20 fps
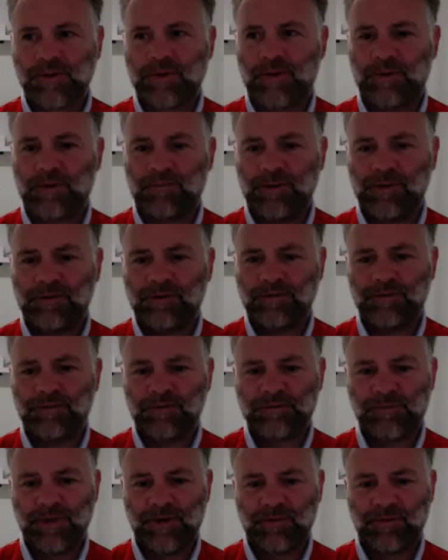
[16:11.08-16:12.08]
quite beautiful
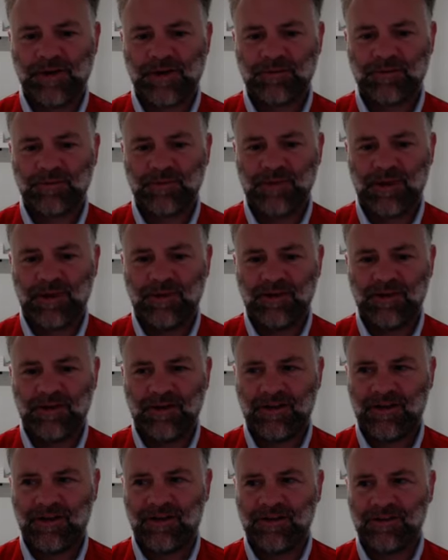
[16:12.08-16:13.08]
to be around when
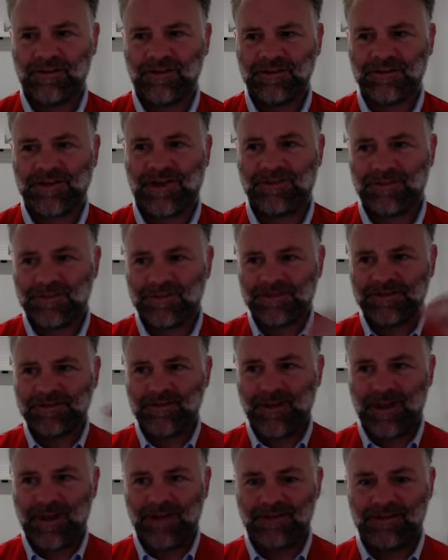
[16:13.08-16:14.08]
uh, this happens to
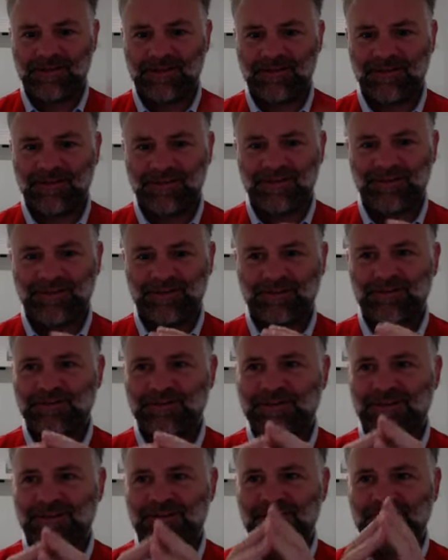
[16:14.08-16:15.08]
men and all of a
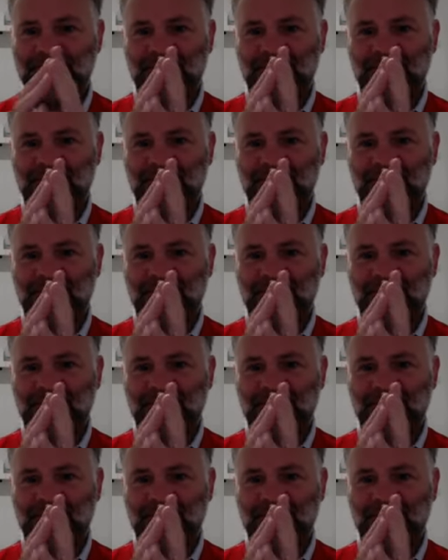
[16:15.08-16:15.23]
sudden